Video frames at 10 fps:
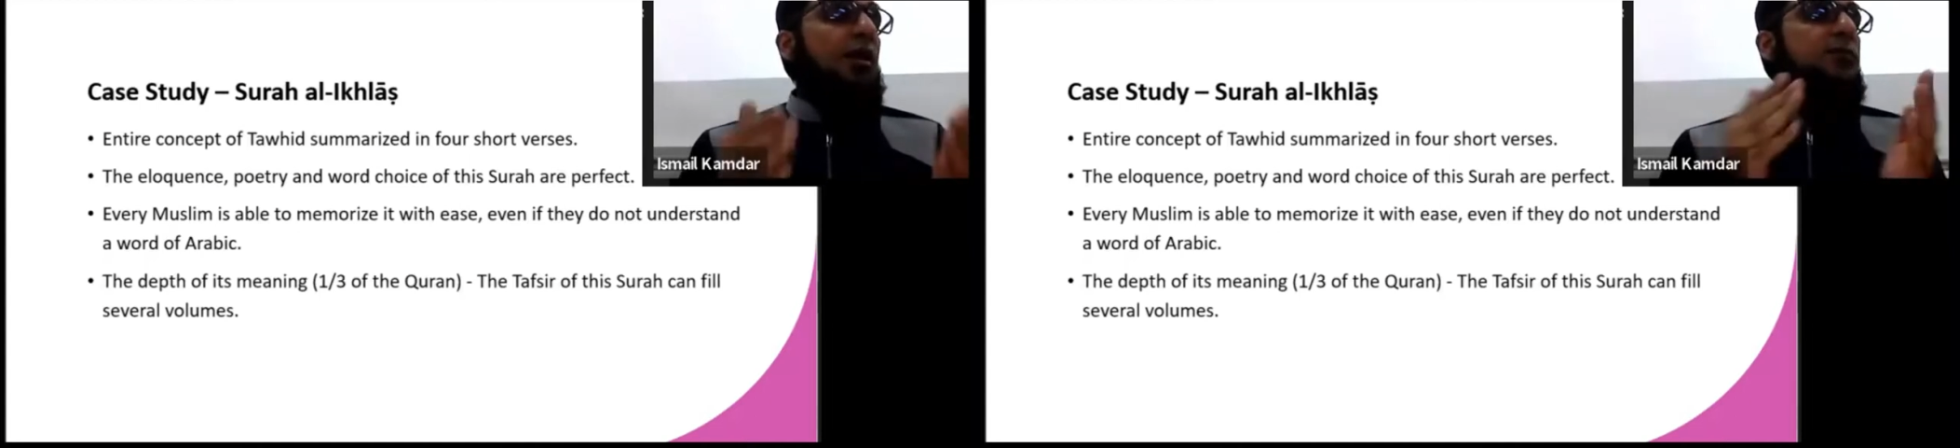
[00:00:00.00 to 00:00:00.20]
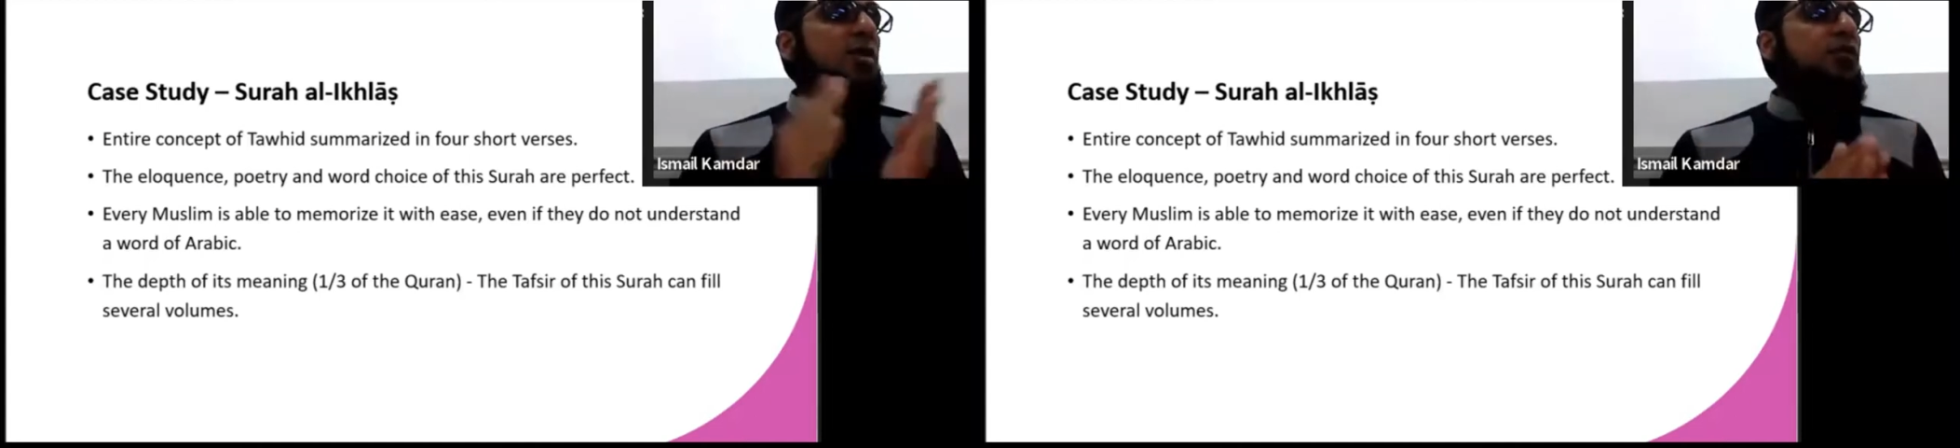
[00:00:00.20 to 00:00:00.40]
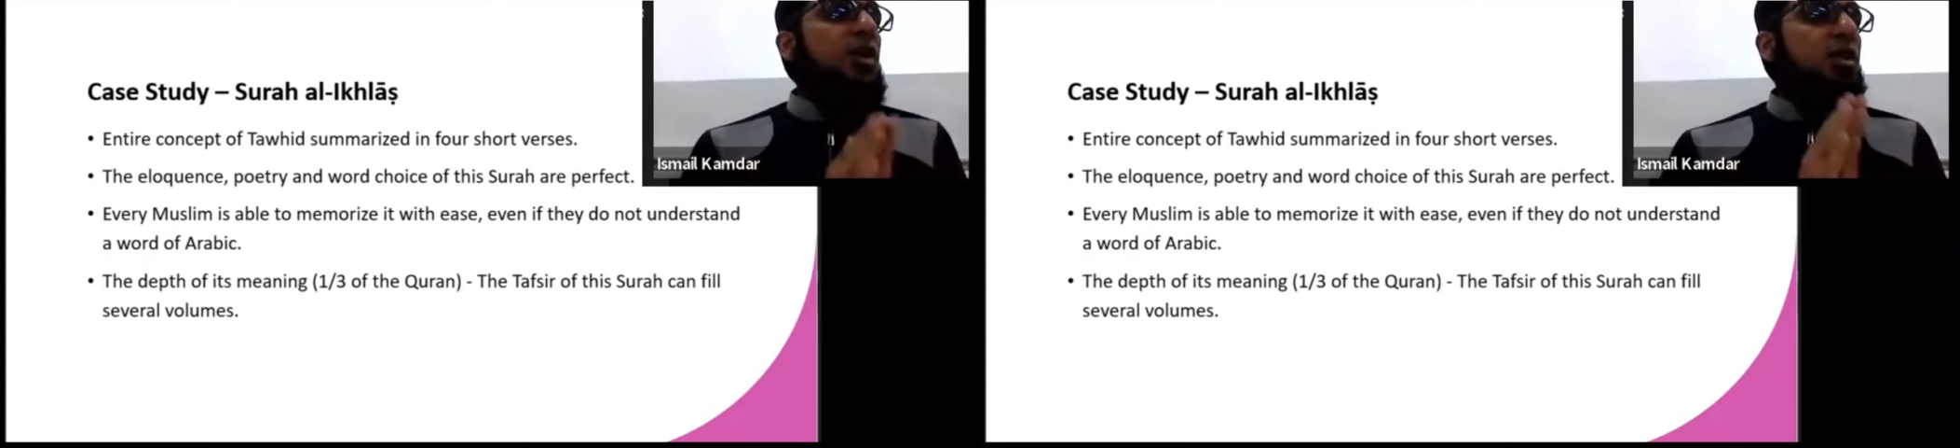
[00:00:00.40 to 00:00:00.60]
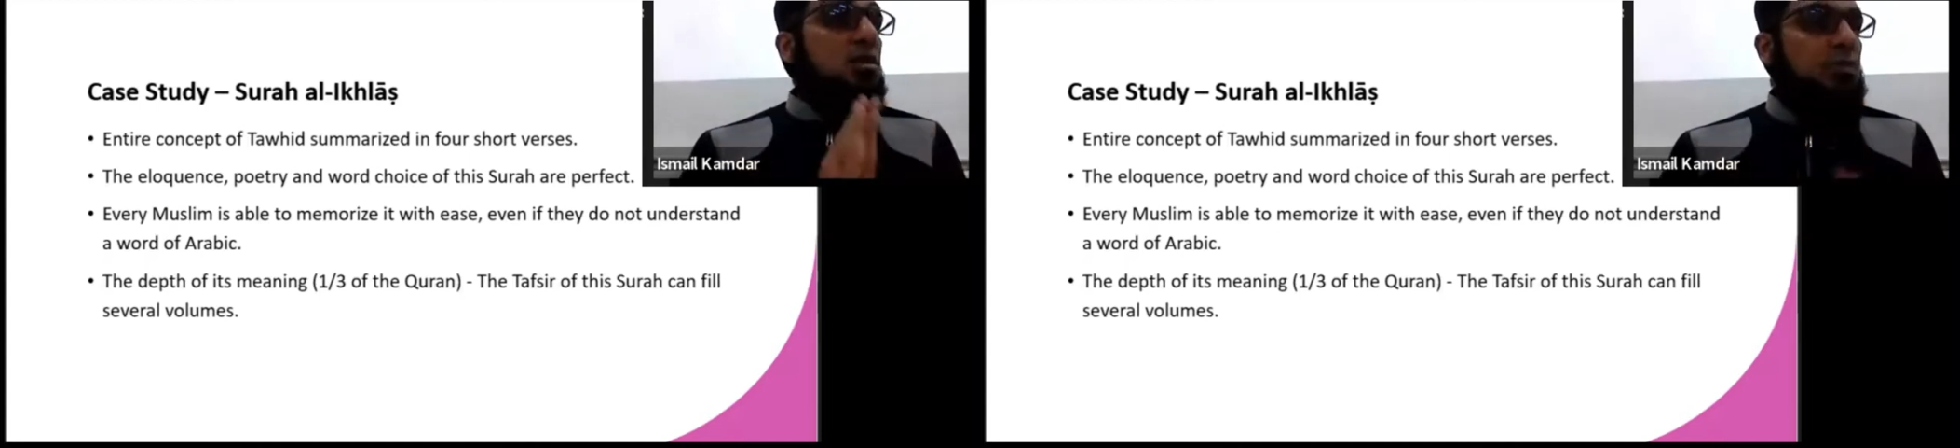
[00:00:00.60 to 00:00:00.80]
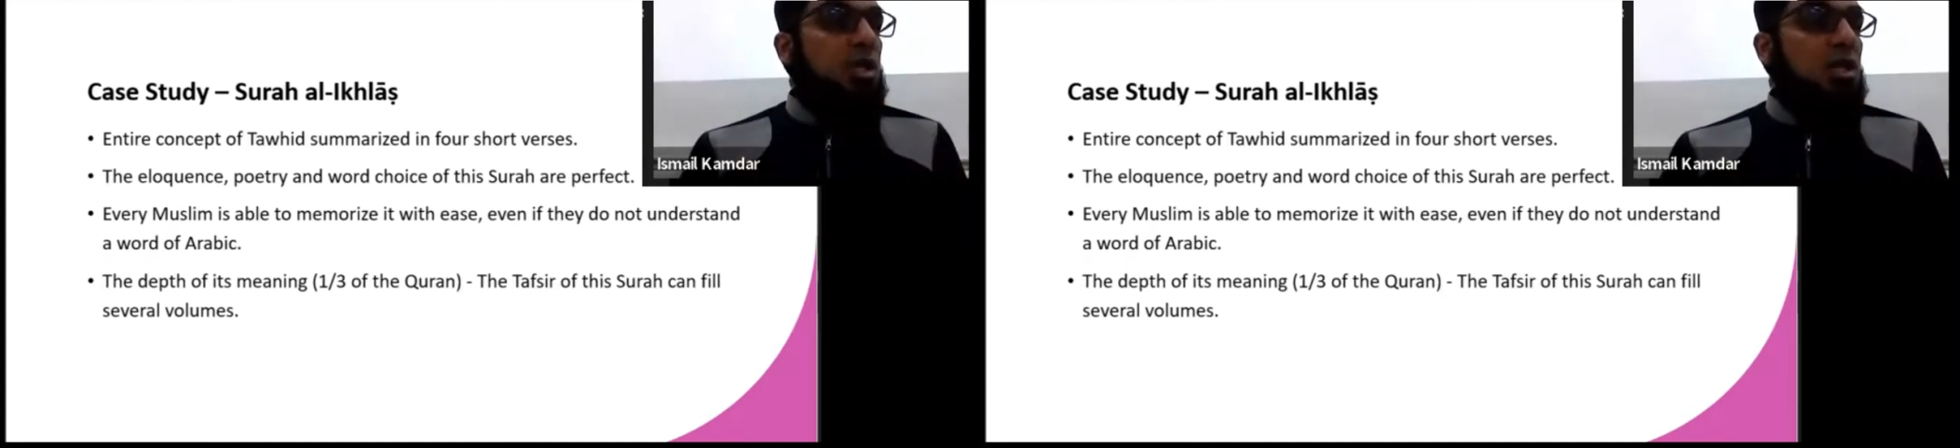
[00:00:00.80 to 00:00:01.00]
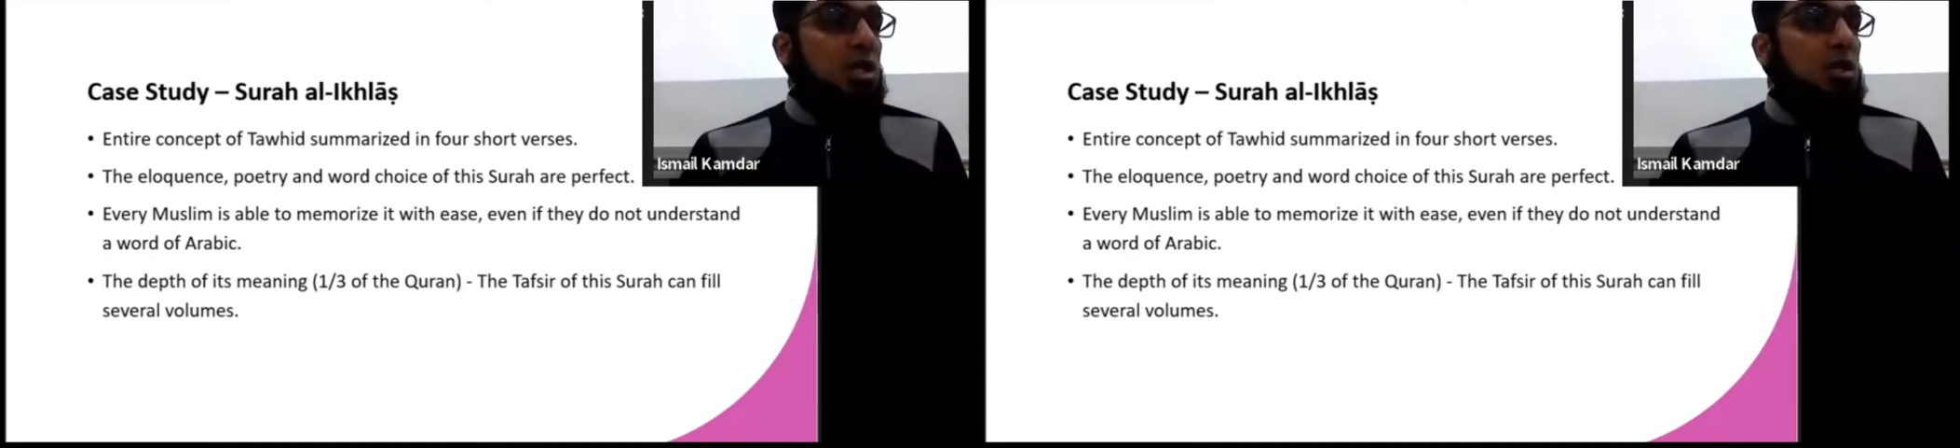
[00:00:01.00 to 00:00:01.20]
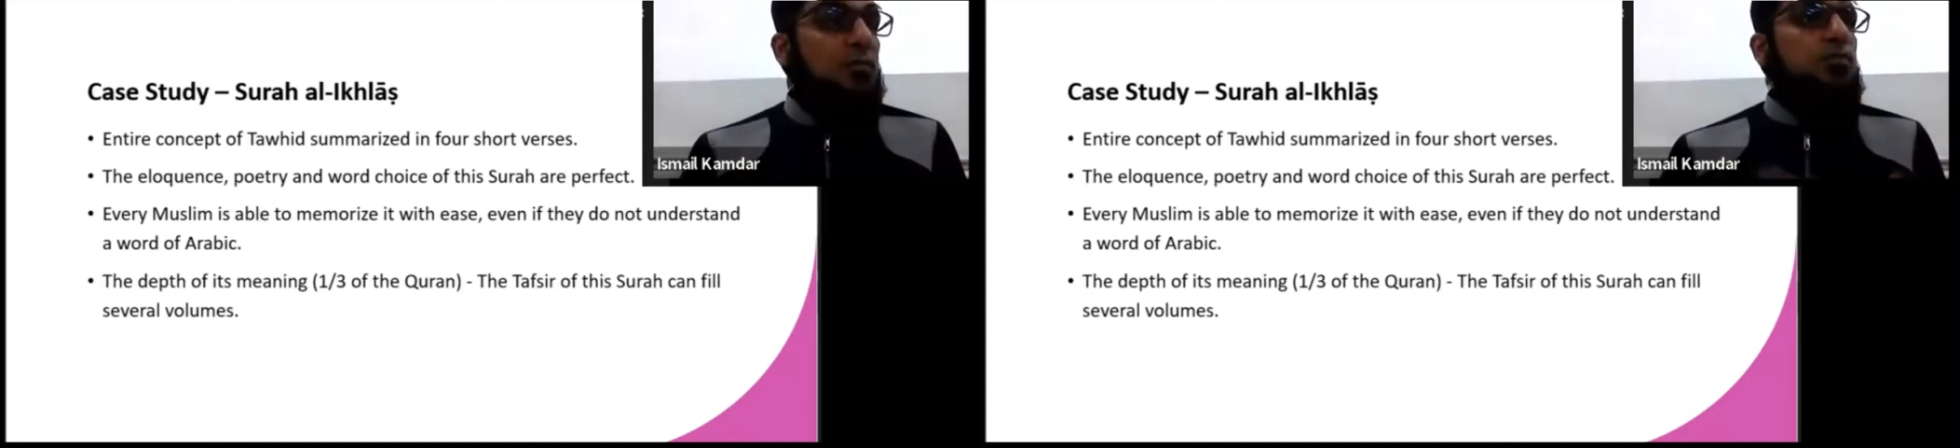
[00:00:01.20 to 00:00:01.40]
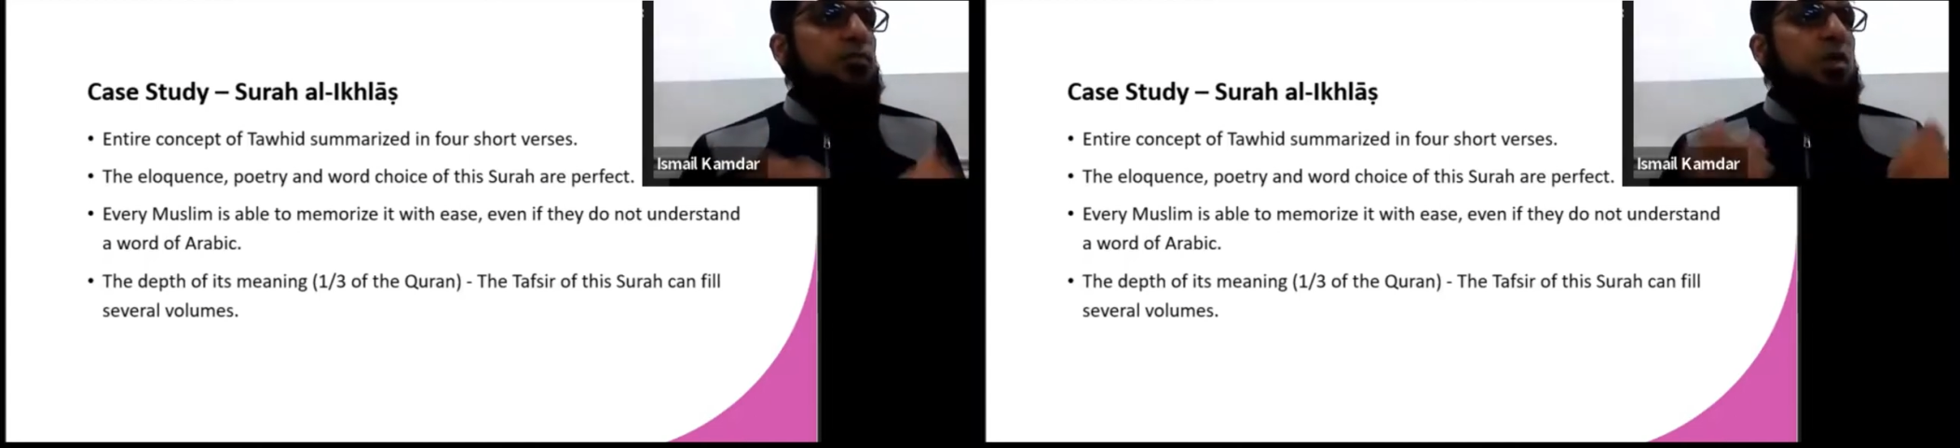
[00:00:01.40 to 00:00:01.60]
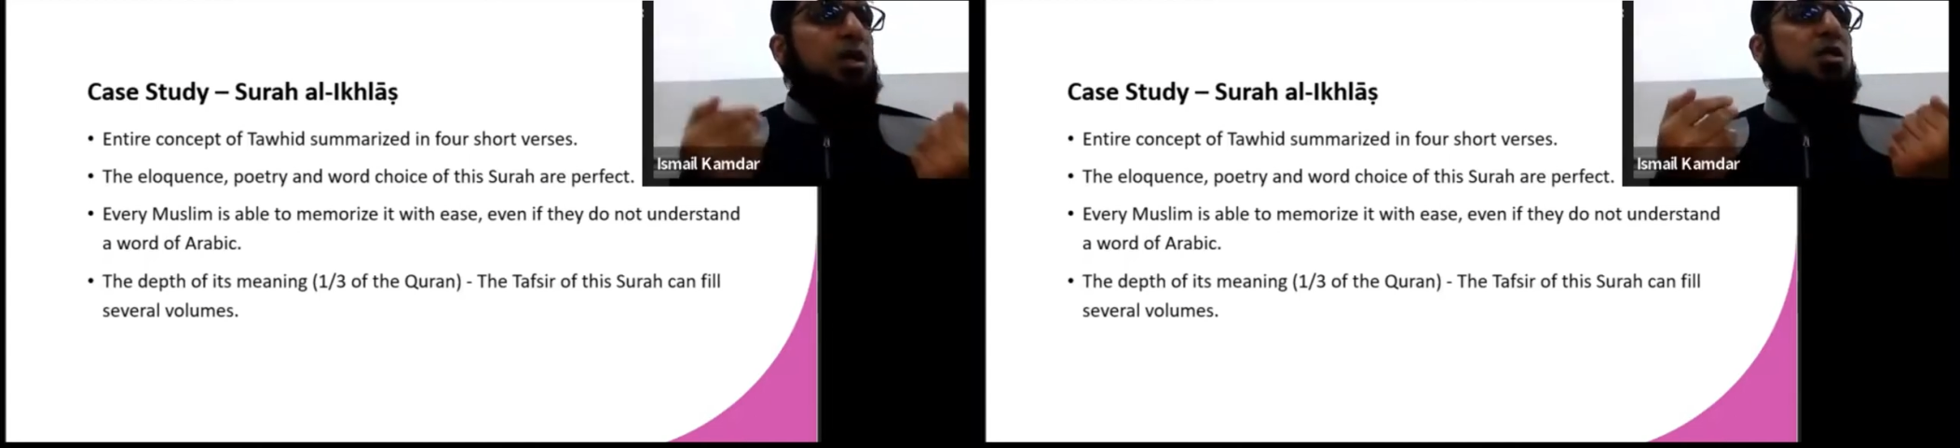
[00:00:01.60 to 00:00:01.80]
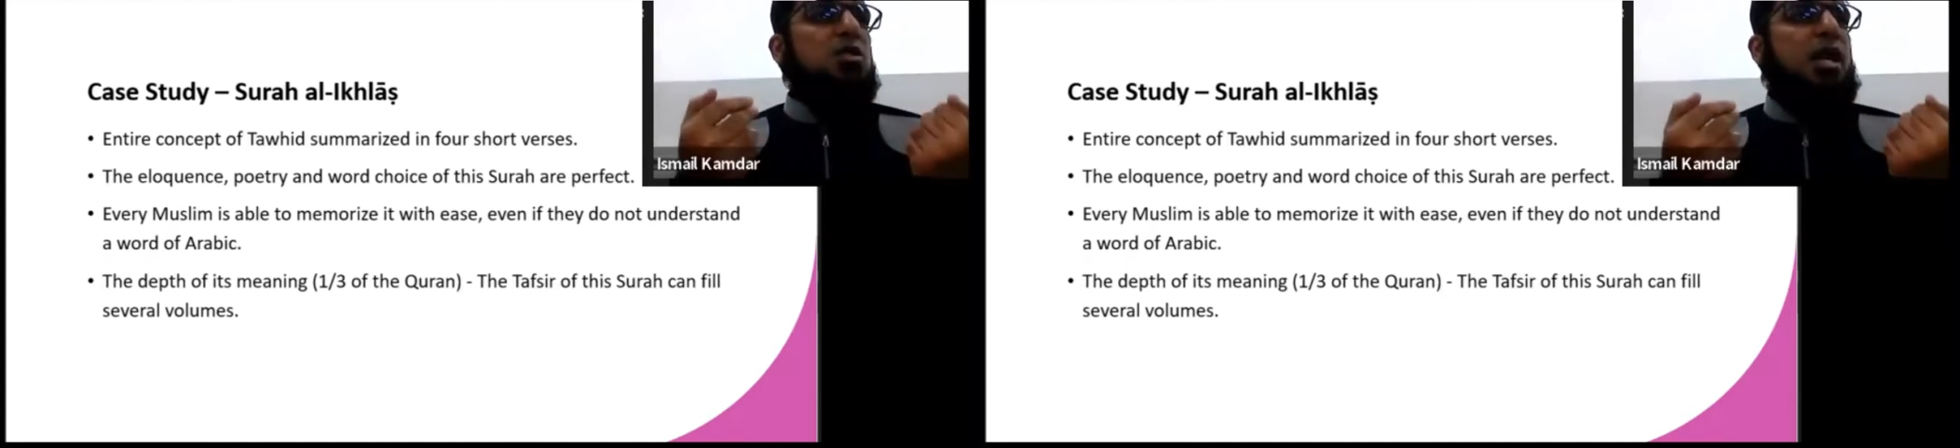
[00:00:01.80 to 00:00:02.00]
The first meaning
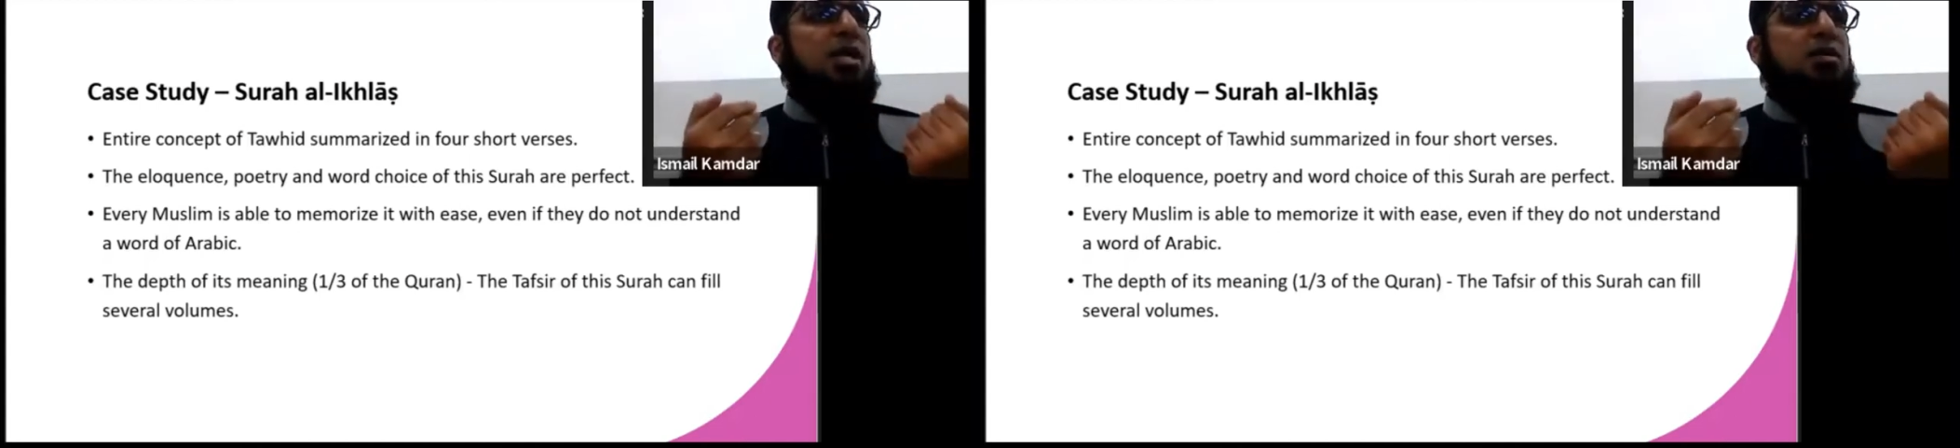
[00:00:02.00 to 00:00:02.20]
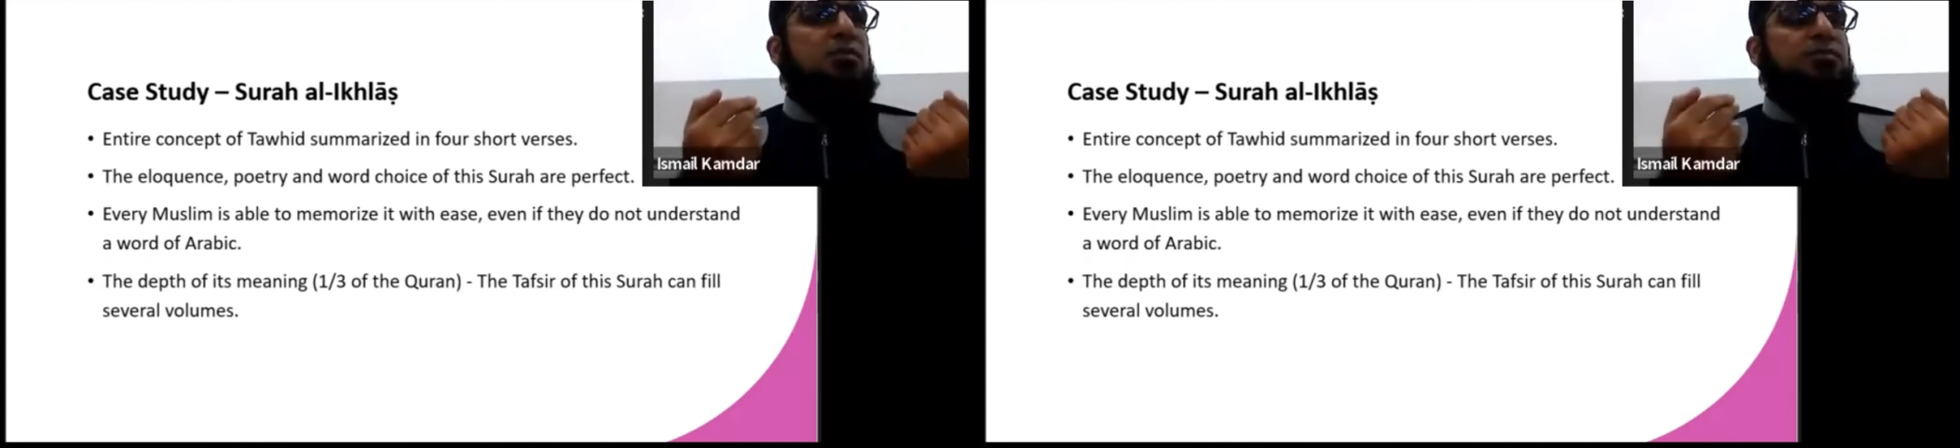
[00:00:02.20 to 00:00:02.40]
is that